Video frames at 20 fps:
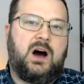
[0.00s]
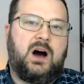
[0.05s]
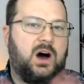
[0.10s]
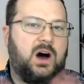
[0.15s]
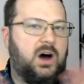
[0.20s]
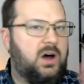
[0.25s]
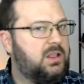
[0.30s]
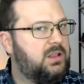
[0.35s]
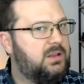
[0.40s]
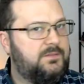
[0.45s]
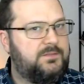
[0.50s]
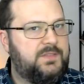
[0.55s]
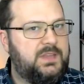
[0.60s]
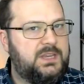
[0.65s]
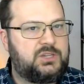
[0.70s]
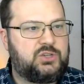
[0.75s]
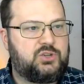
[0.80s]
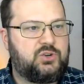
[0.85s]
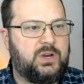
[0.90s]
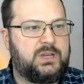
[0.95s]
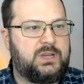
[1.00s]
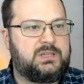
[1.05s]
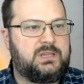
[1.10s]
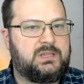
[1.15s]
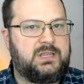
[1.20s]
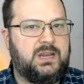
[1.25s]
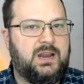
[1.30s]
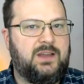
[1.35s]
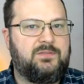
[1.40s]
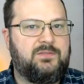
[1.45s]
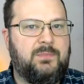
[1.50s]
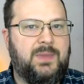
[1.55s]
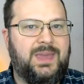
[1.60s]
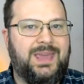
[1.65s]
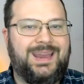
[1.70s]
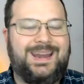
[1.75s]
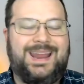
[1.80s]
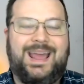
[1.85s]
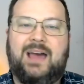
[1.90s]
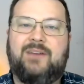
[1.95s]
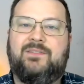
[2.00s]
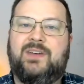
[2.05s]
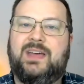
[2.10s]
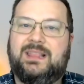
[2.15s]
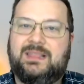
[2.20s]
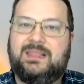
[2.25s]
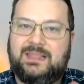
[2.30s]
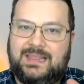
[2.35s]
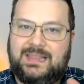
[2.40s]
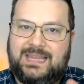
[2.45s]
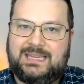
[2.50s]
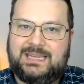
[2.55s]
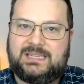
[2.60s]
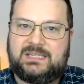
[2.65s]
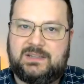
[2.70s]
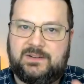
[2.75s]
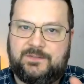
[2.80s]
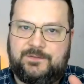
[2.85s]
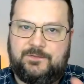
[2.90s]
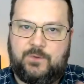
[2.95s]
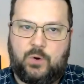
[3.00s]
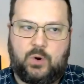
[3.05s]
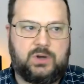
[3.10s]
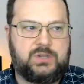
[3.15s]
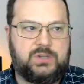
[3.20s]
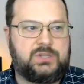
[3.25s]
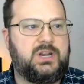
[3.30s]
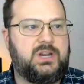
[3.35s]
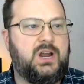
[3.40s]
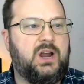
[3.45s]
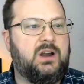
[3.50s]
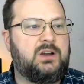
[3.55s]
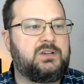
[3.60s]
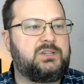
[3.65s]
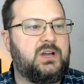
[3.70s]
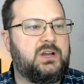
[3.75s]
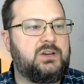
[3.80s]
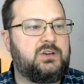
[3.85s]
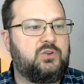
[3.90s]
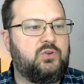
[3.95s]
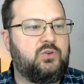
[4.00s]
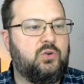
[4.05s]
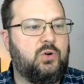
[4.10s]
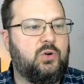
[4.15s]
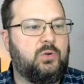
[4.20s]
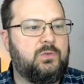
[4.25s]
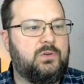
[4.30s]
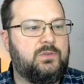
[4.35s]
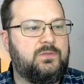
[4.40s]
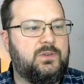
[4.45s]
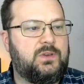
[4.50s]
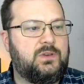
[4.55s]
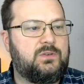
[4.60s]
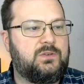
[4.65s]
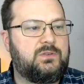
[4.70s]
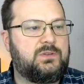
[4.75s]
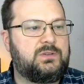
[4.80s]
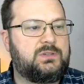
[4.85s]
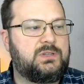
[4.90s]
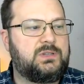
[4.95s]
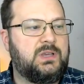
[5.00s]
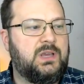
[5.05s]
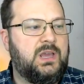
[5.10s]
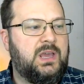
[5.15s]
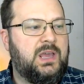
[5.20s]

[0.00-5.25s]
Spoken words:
All of these choices that I've made have at least 4 stars on Google reviews,